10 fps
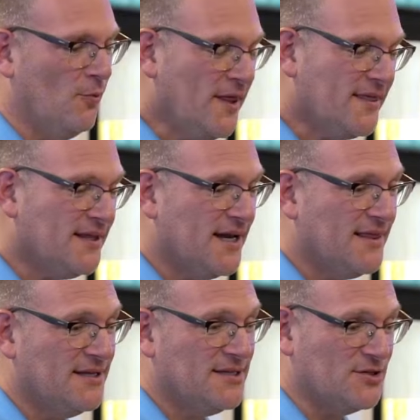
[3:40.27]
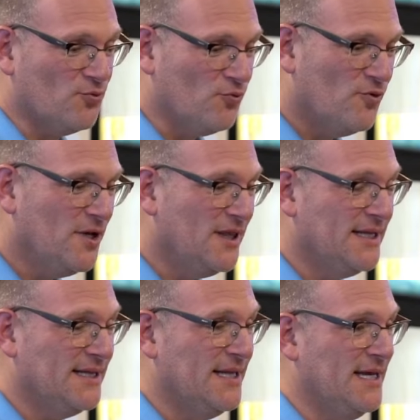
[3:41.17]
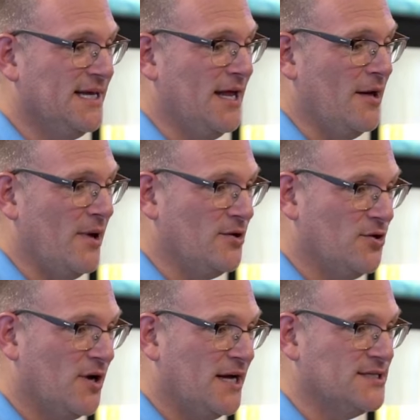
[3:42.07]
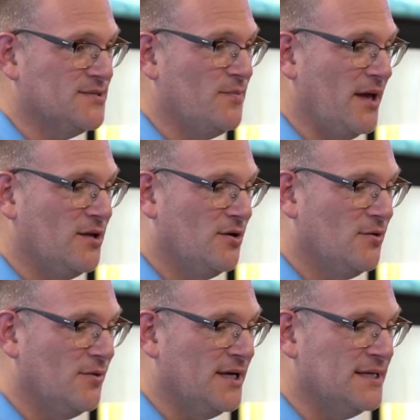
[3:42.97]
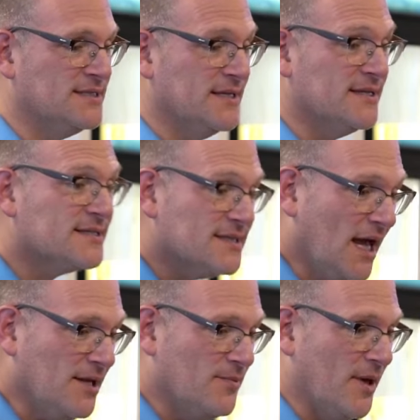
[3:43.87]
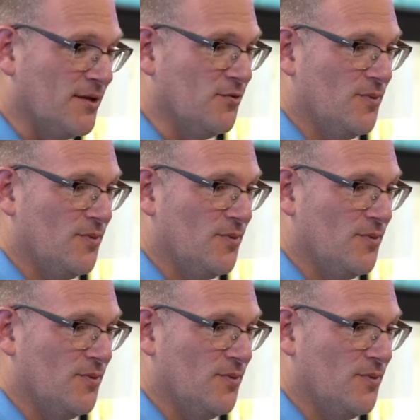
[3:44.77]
one thing that I think that's really neat about your guys' menu is the side menu,